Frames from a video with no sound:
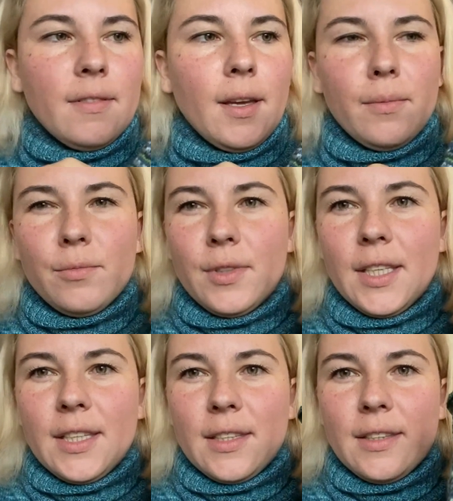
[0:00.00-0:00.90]
I'm
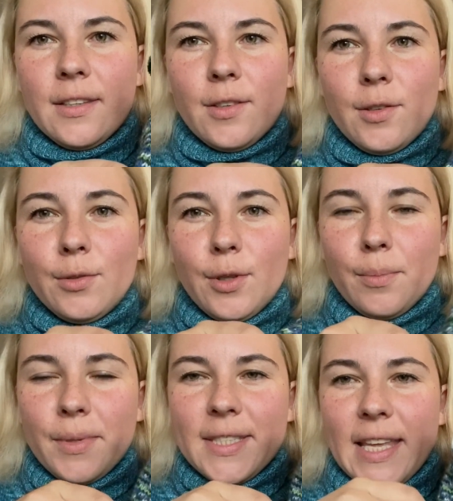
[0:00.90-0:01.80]
knitting row
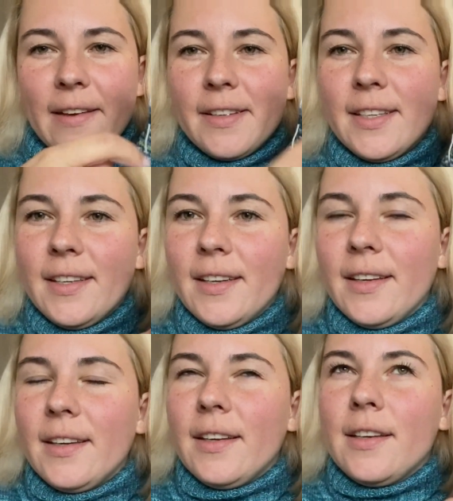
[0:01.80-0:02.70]
number 7.
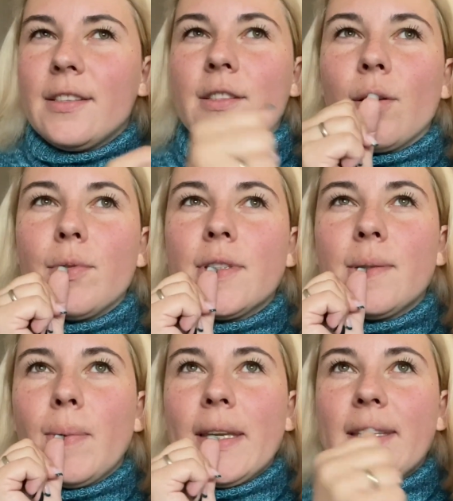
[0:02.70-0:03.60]
So it's
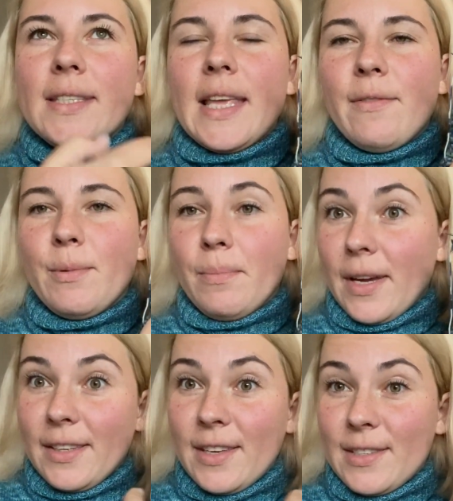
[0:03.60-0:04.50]
27
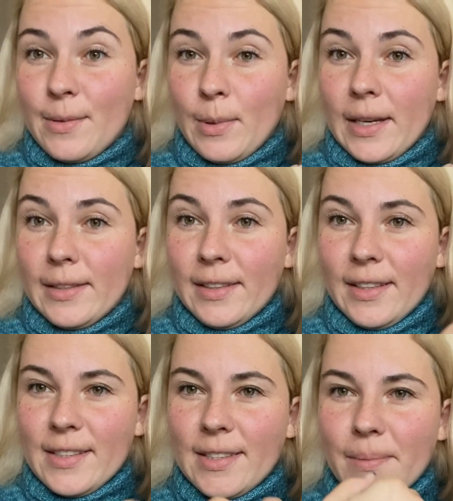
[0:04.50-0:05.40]
minus 1
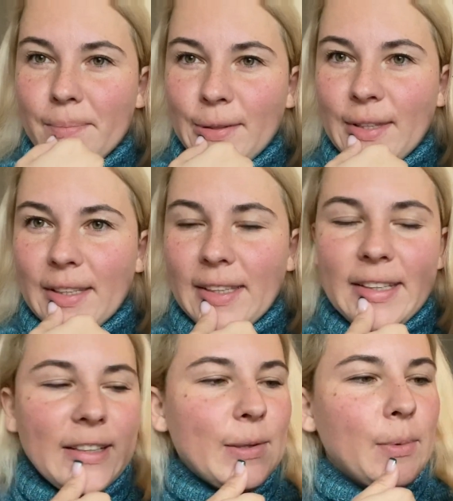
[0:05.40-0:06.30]
because I put
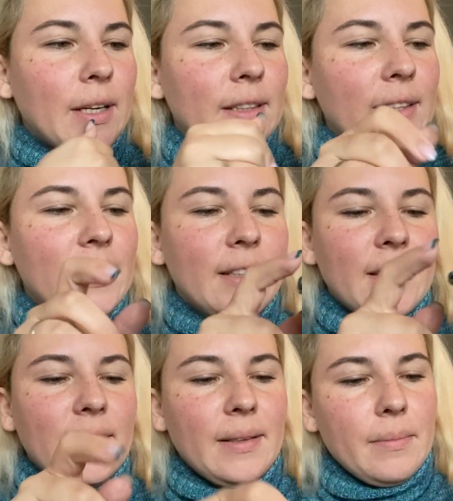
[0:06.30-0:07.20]
here 1
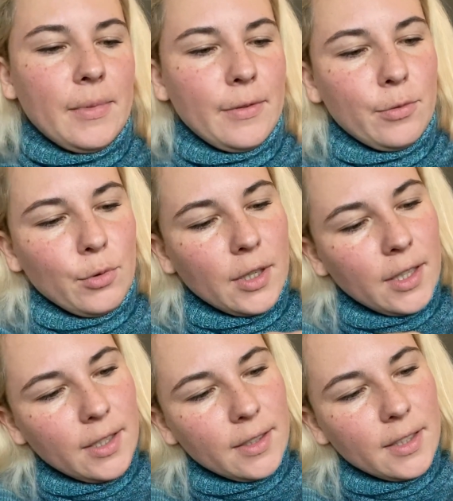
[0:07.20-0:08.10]
before.
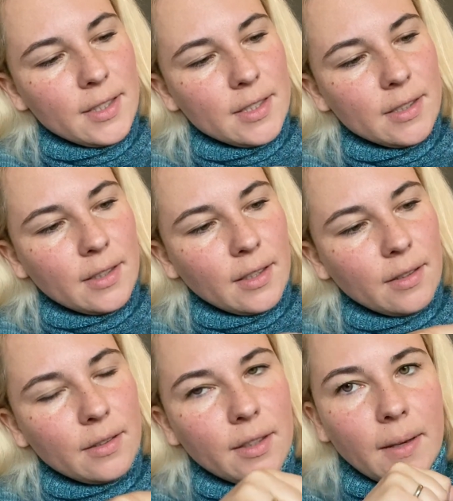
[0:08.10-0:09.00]
Is that?
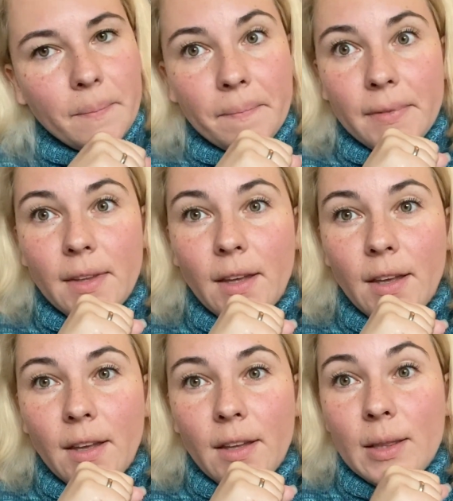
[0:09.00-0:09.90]
Yeah.
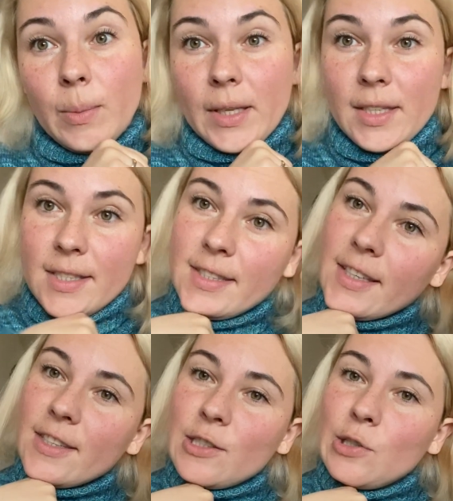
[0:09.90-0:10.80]

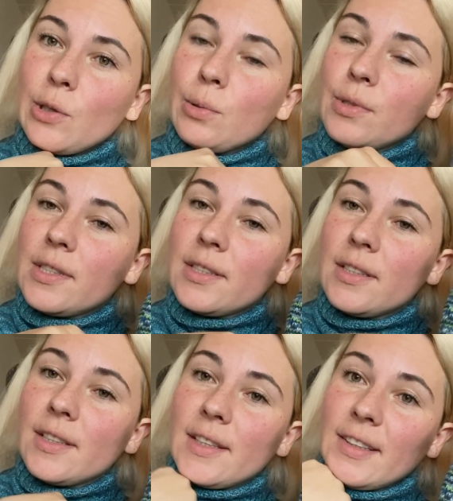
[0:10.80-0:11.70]
26 rows
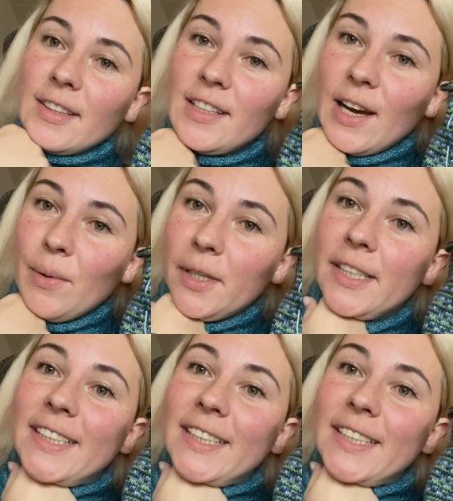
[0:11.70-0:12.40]
in an hour.